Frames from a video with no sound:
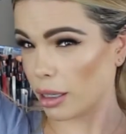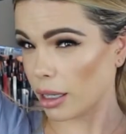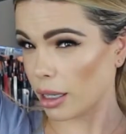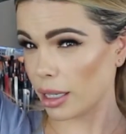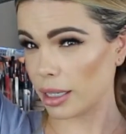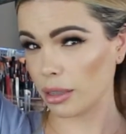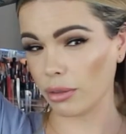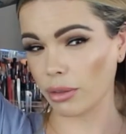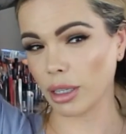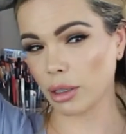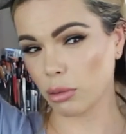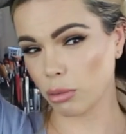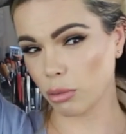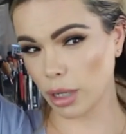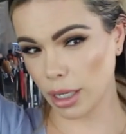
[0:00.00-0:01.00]
kind of like
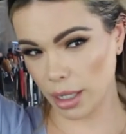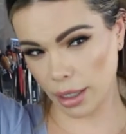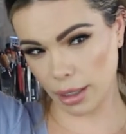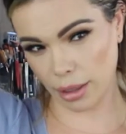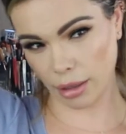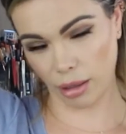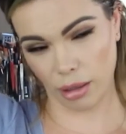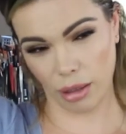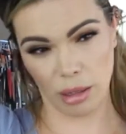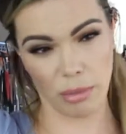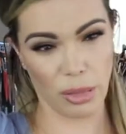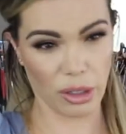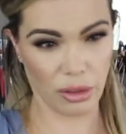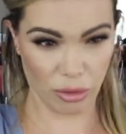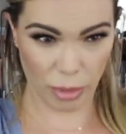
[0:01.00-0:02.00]
right
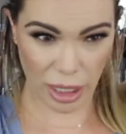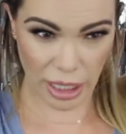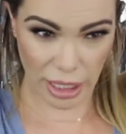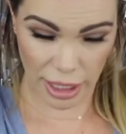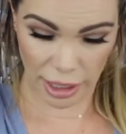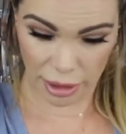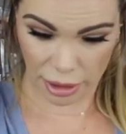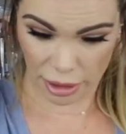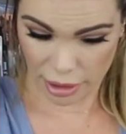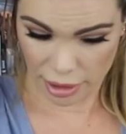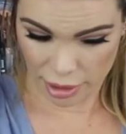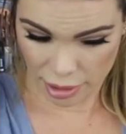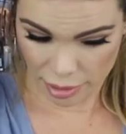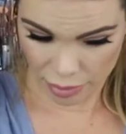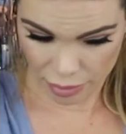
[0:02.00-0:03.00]
above my
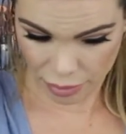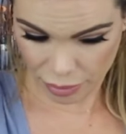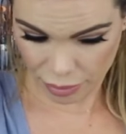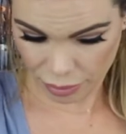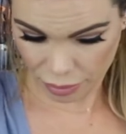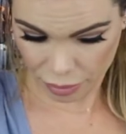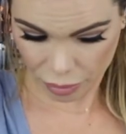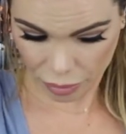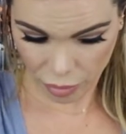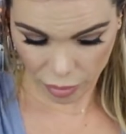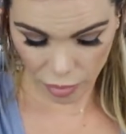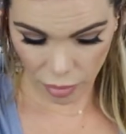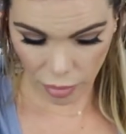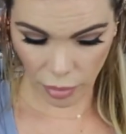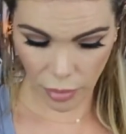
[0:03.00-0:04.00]
ears.
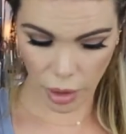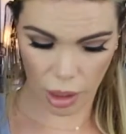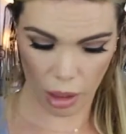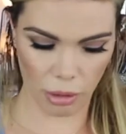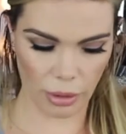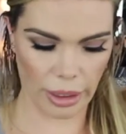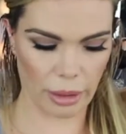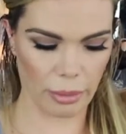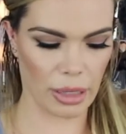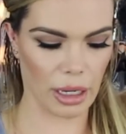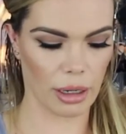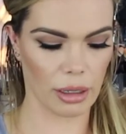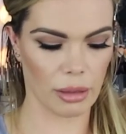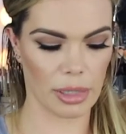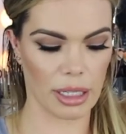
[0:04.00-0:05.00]
I'll wrap
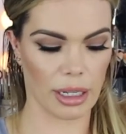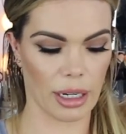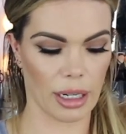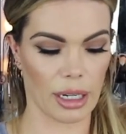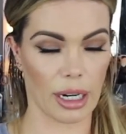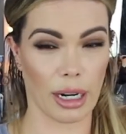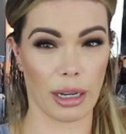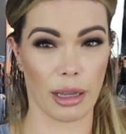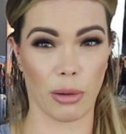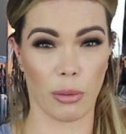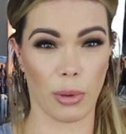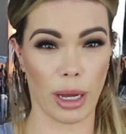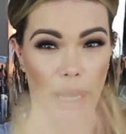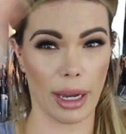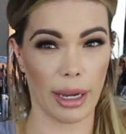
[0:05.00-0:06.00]
that up to get it out of the
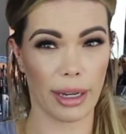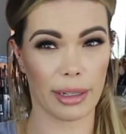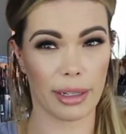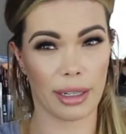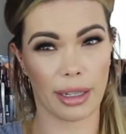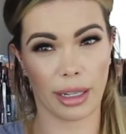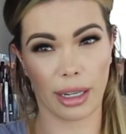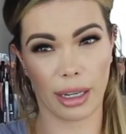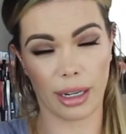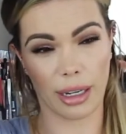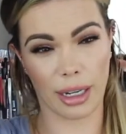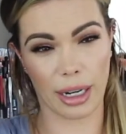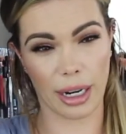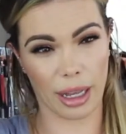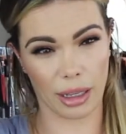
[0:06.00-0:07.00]
way, stick it
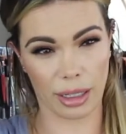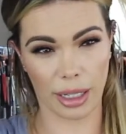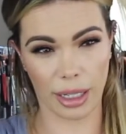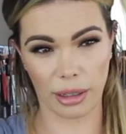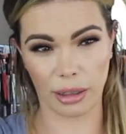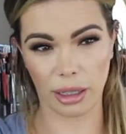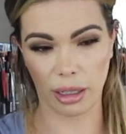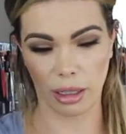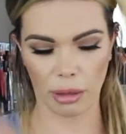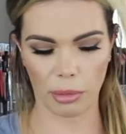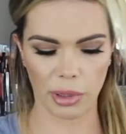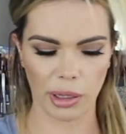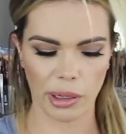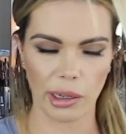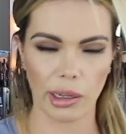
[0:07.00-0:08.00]
in an alligator clip.
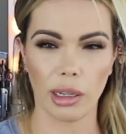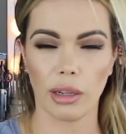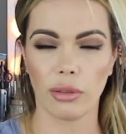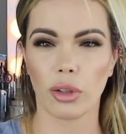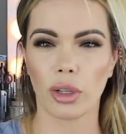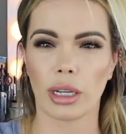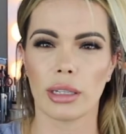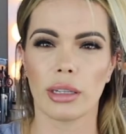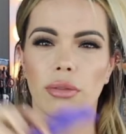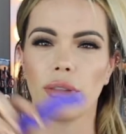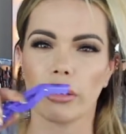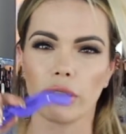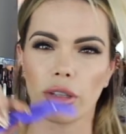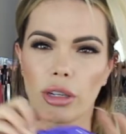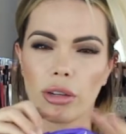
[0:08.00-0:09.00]
If you guys have
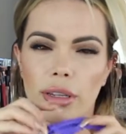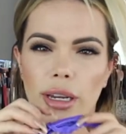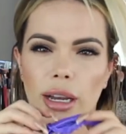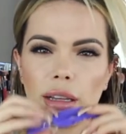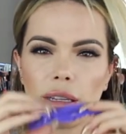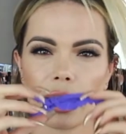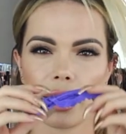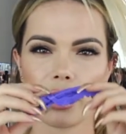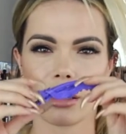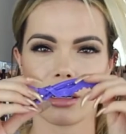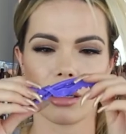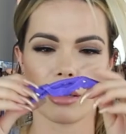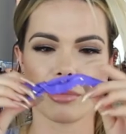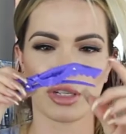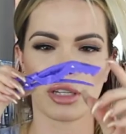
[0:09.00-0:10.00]
never used alligator
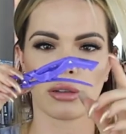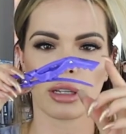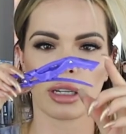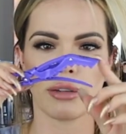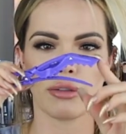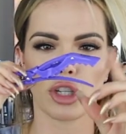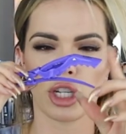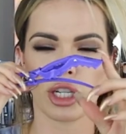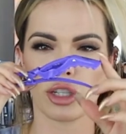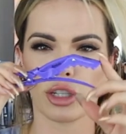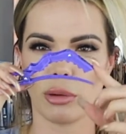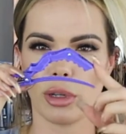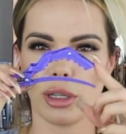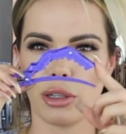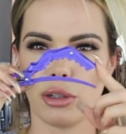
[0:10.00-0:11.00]
clips, they're
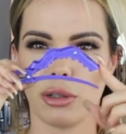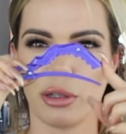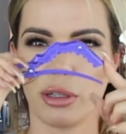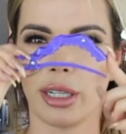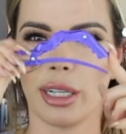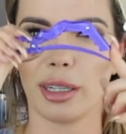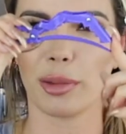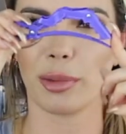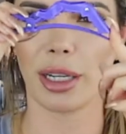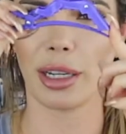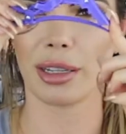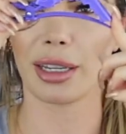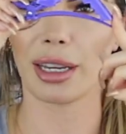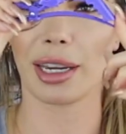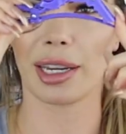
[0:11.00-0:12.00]
life-changing while you do your hair
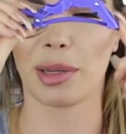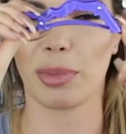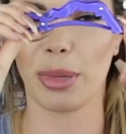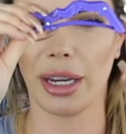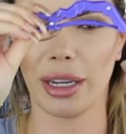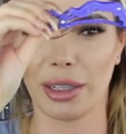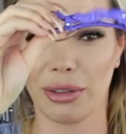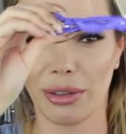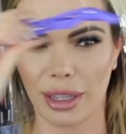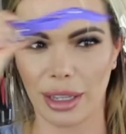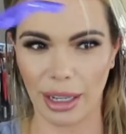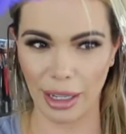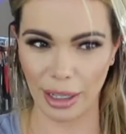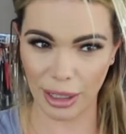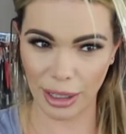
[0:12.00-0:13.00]
because they expand to fit
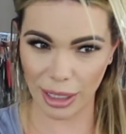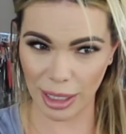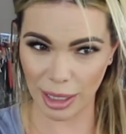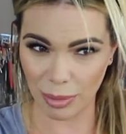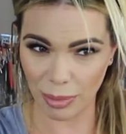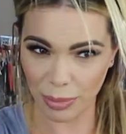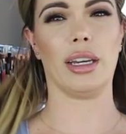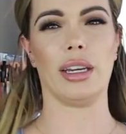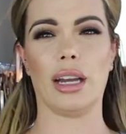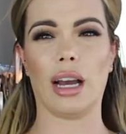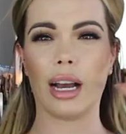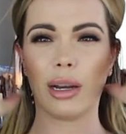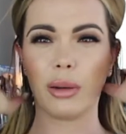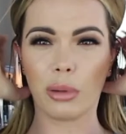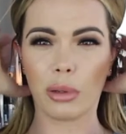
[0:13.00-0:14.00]
the hair you need. And
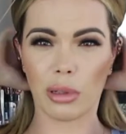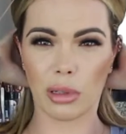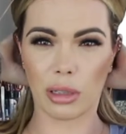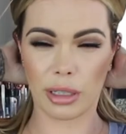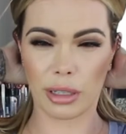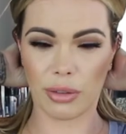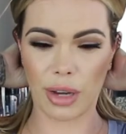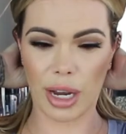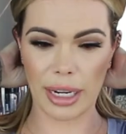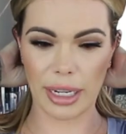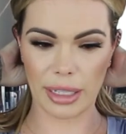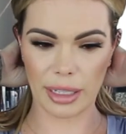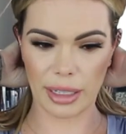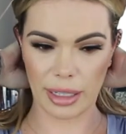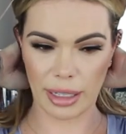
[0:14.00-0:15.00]
I will divide
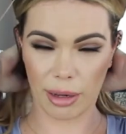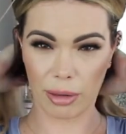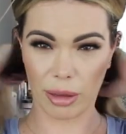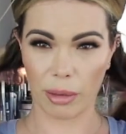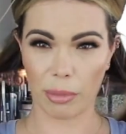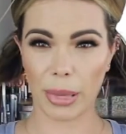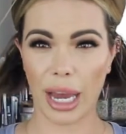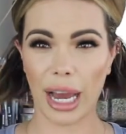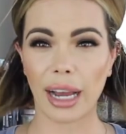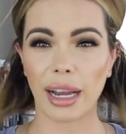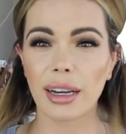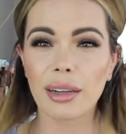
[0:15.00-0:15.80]
it down the back.